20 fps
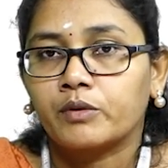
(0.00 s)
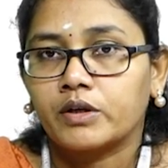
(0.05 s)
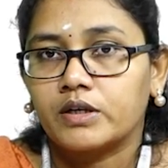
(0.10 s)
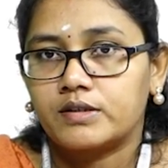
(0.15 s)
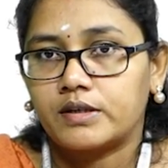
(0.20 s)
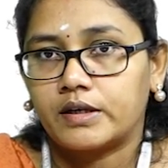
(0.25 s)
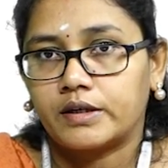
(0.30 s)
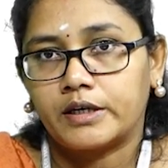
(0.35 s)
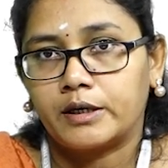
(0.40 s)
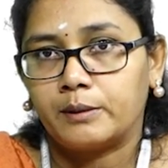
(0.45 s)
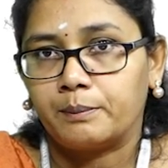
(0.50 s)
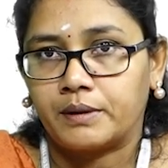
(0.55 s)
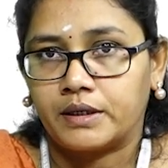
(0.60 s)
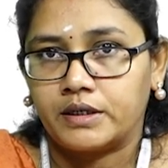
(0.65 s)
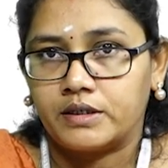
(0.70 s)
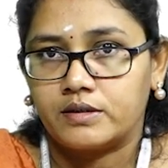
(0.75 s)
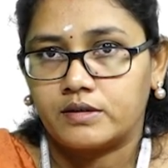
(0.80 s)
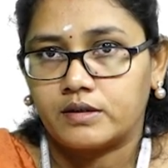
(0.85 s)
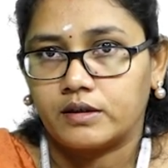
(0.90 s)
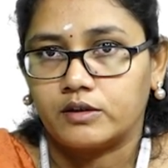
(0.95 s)
second
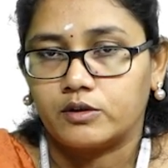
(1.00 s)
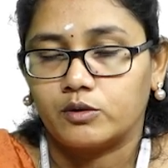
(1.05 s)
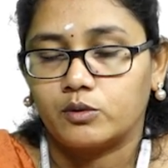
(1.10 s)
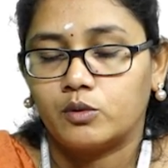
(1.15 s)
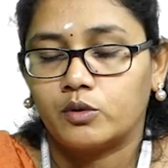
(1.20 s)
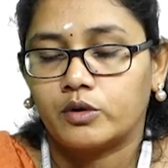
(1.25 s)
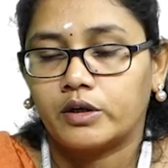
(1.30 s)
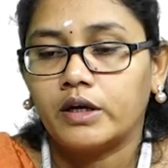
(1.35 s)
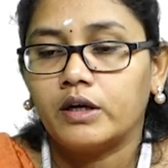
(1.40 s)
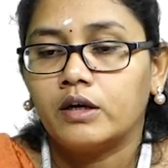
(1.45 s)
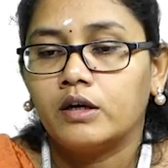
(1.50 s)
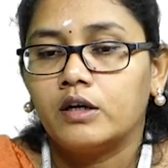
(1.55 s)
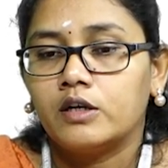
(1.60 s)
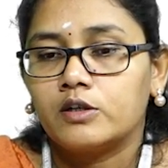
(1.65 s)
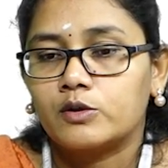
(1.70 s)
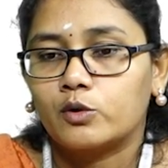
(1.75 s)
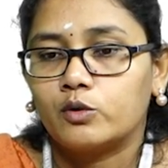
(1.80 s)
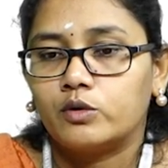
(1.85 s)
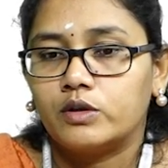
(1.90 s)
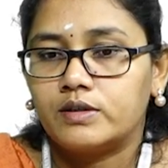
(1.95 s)
mindset. Okay,
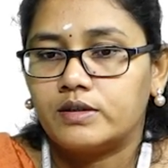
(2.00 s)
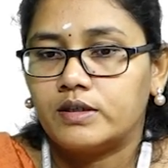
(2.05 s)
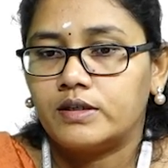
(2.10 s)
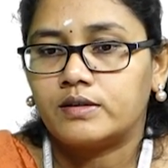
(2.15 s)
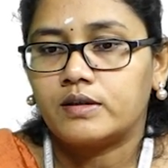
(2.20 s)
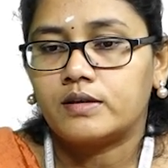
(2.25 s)
so this is